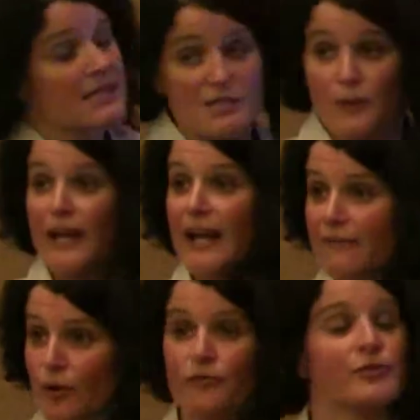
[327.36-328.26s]
is what I have
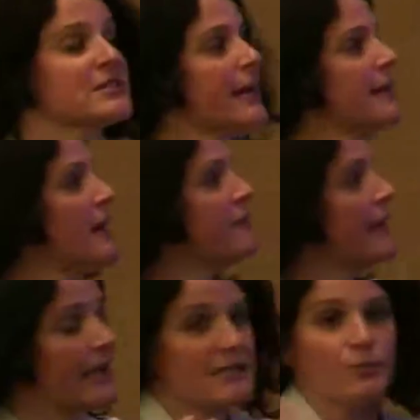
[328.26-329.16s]
oversight of,
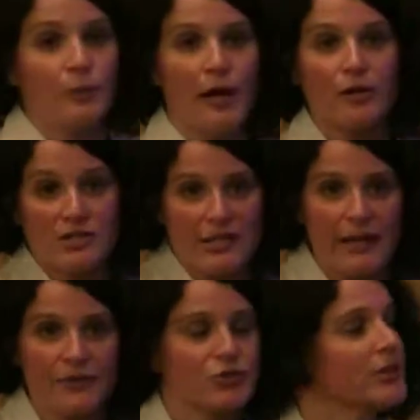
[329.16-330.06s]
as well as the
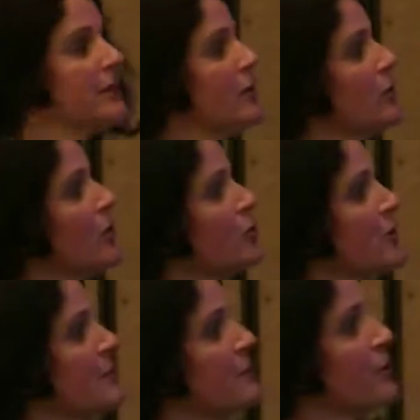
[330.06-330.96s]
other drug and alcohol
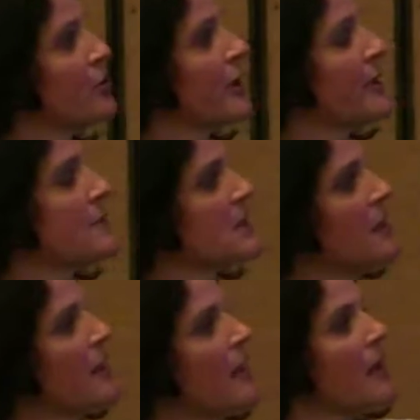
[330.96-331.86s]
treatment programs.
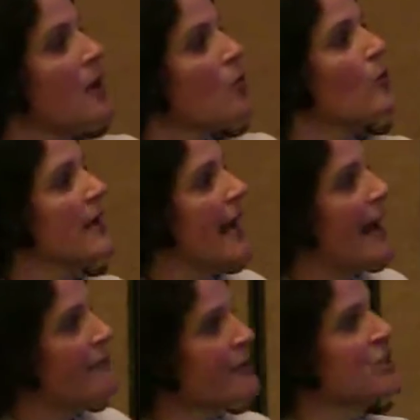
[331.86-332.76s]
We
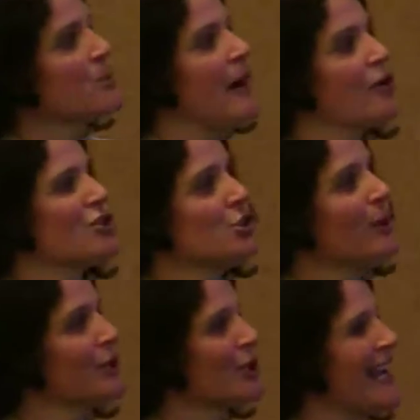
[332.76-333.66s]
average about
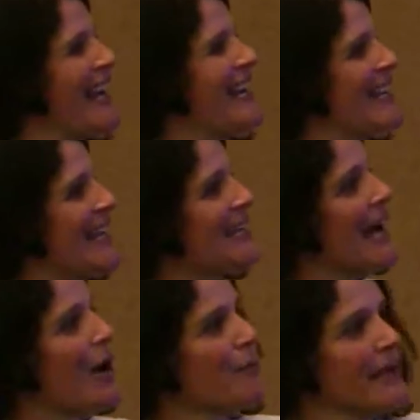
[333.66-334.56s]
288
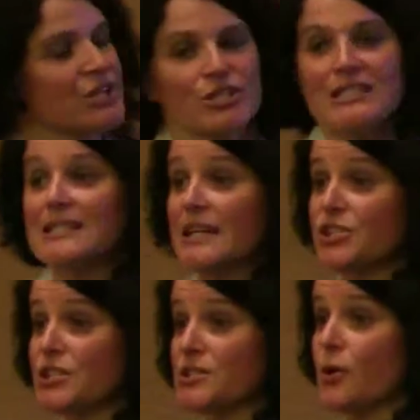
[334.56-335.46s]
outpatient
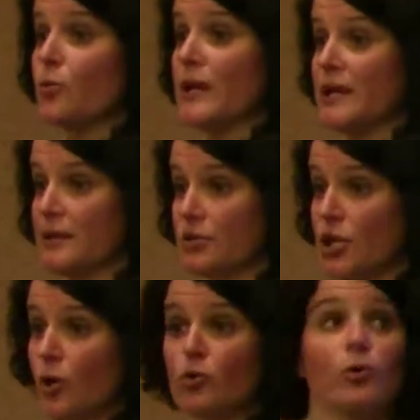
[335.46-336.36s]
sessions a week
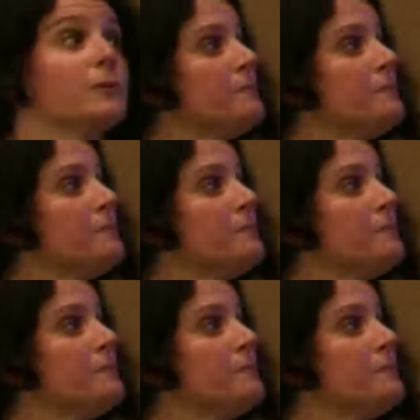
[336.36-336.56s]
total